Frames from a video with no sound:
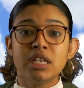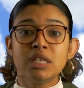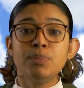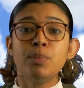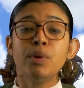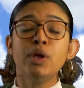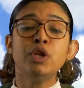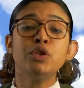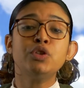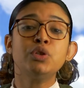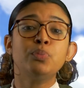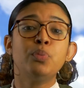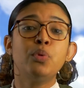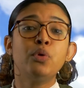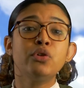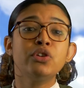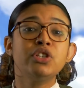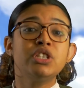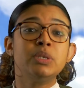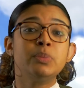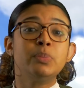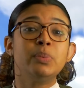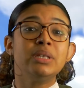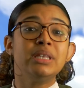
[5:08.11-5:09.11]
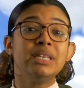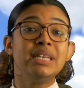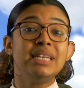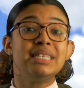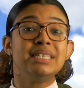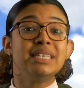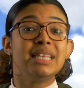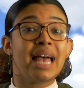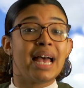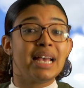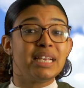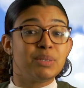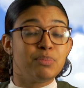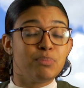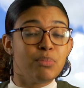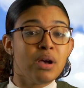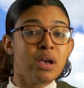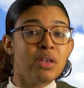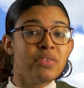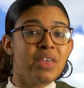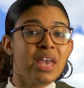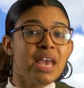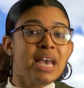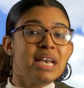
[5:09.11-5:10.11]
Smollett's reports to police last month